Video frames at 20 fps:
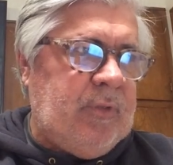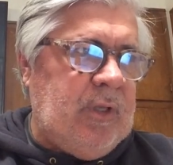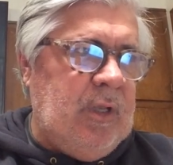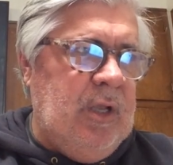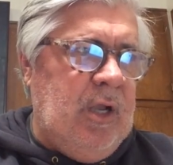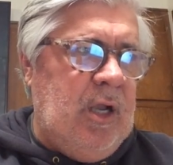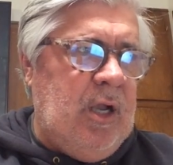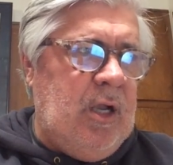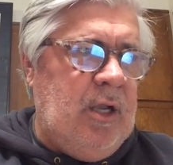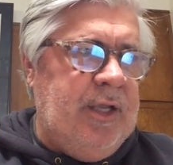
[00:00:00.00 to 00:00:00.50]

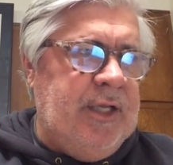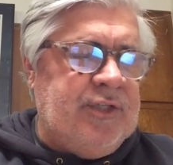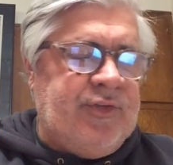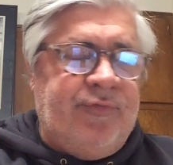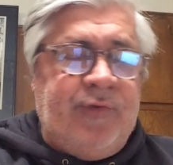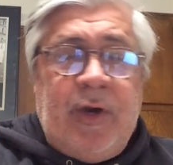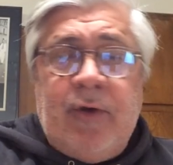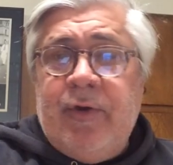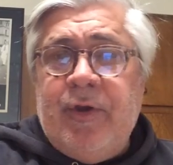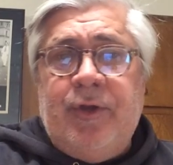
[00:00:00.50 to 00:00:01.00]
It's
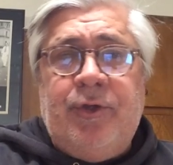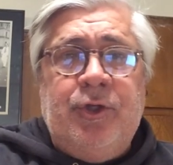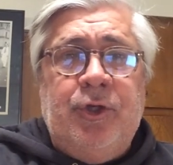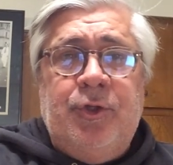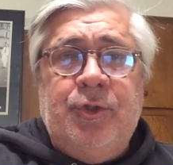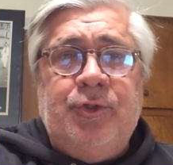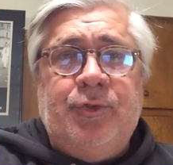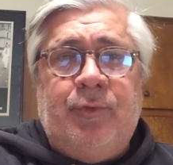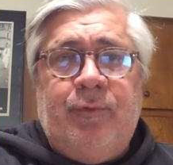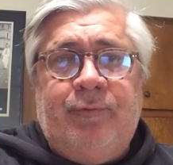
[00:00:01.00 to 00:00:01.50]
very
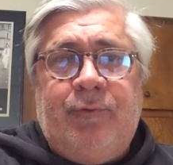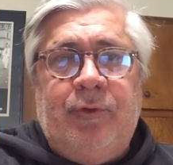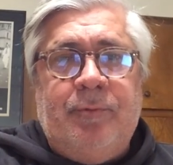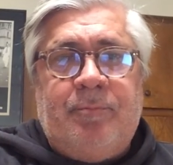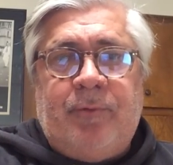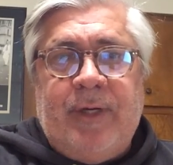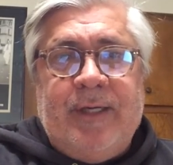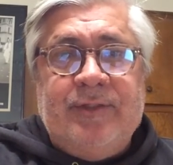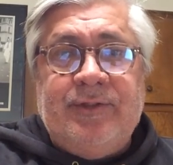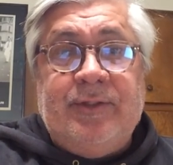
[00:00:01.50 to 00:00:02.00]
unusual for the
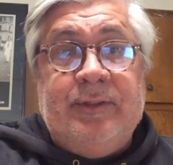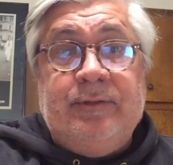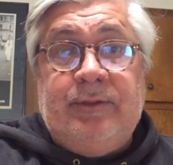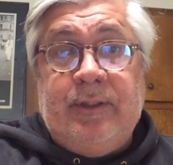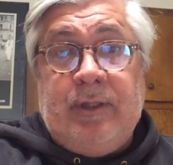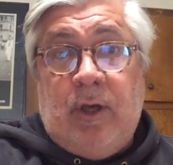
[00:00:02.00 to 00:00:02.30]
president to